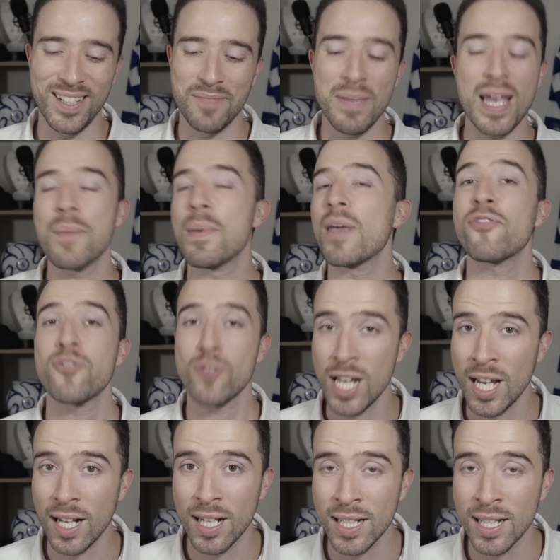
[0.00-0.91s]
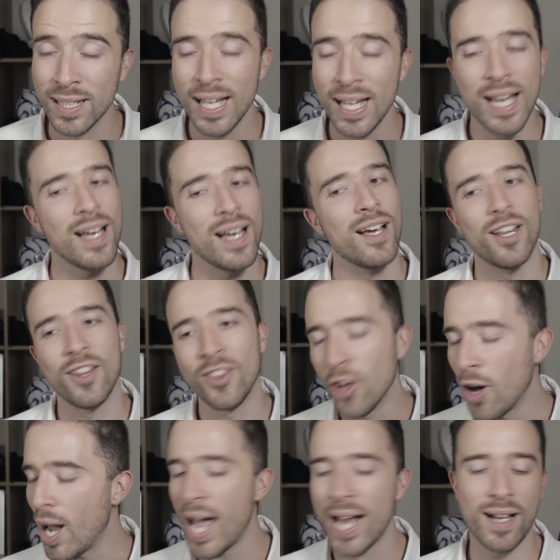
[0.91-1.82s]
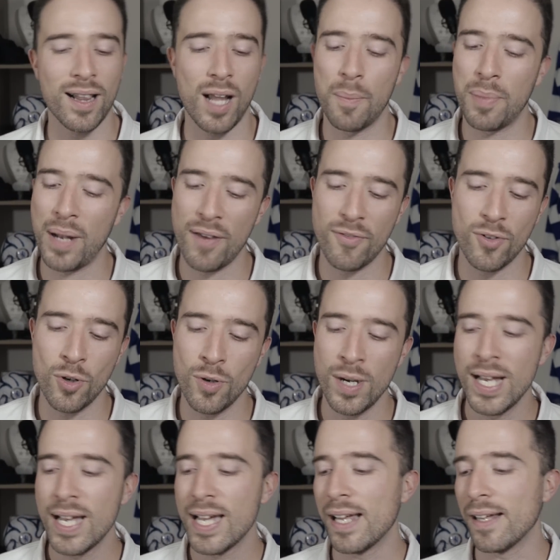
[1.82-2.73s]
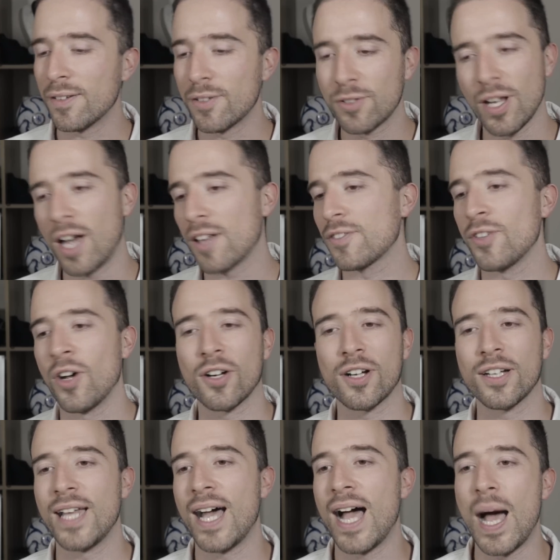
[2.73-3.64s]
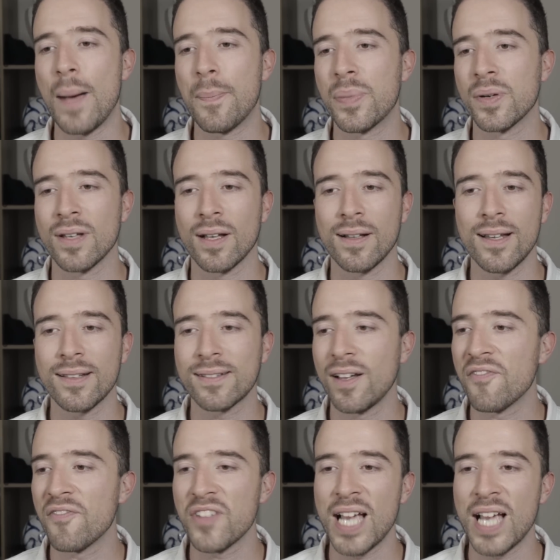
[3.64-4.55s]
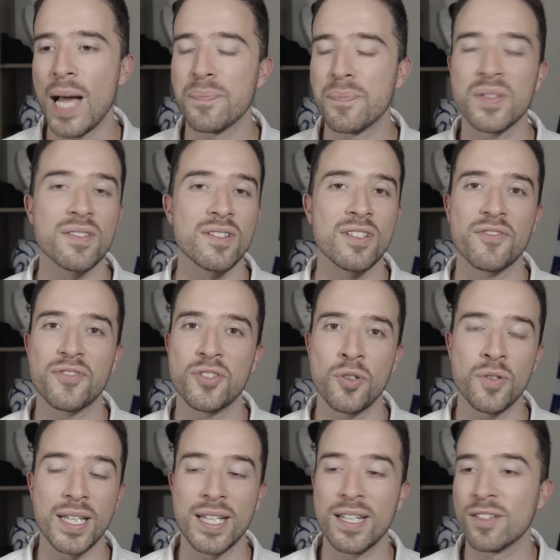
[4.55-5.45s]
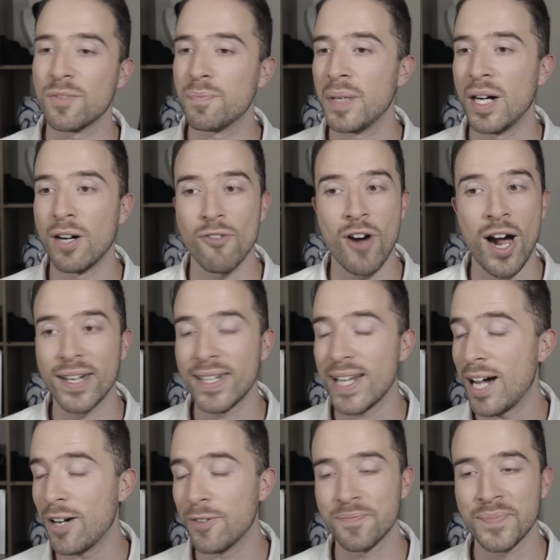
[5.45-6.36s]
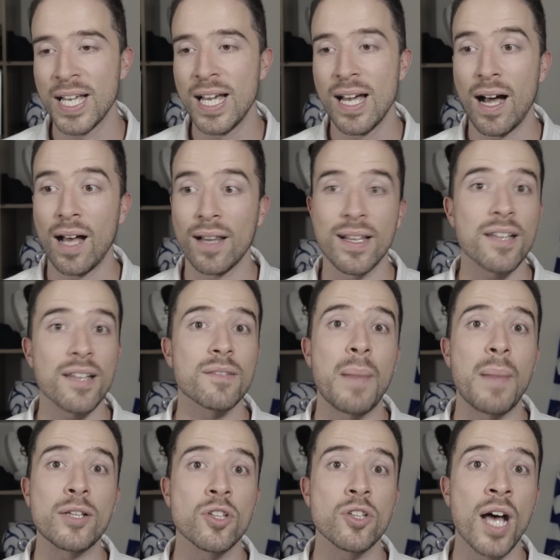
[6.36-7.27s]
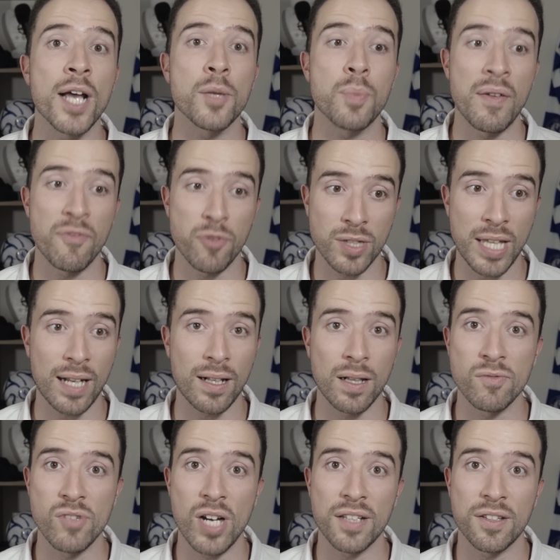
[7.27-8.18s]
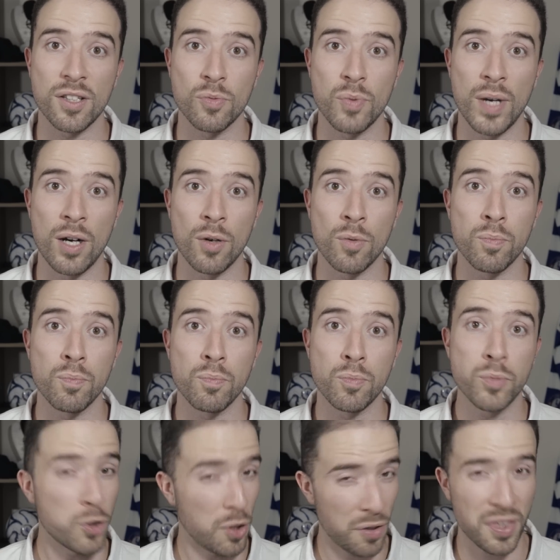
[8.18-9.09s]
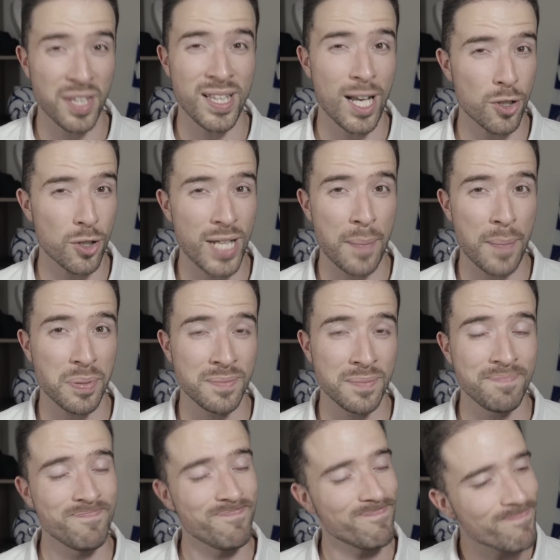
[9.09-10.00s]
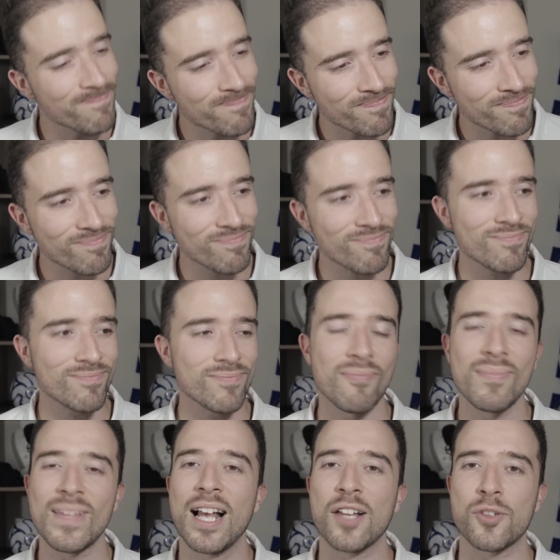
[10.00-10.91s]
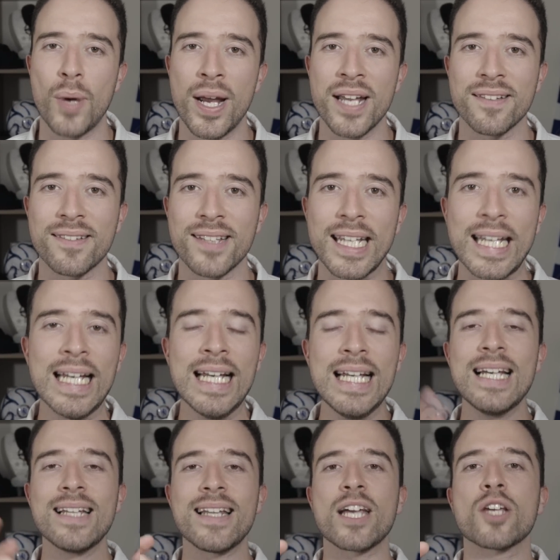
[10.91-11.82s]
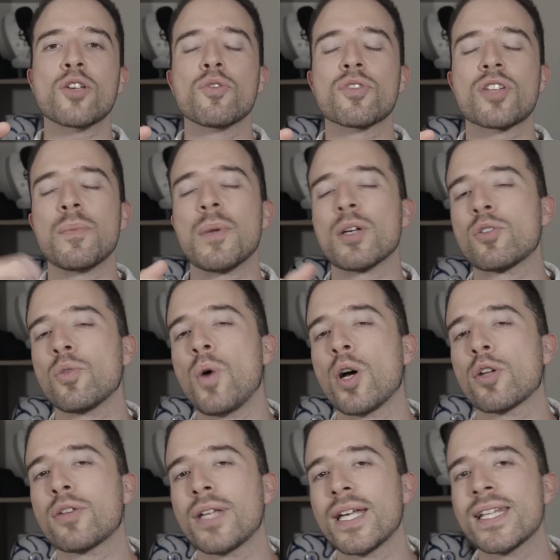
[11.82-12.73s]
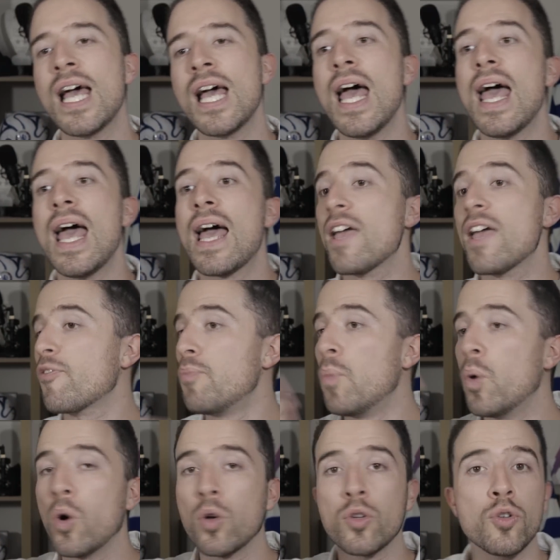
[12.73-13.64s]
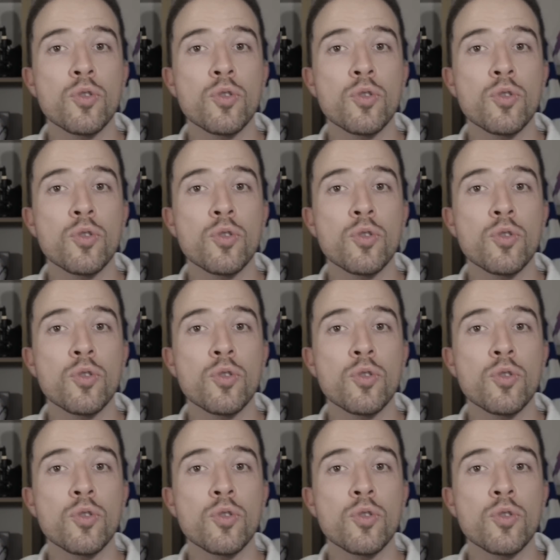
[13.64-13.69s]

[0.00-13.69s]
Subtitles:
Maybe for England, not at club level. It's just not going to happen unless something happens in a few years. But right now, unless Man United went for Declan Rice as well, do you think that could happen? Let's wait and see. Thank you so much for watching. If more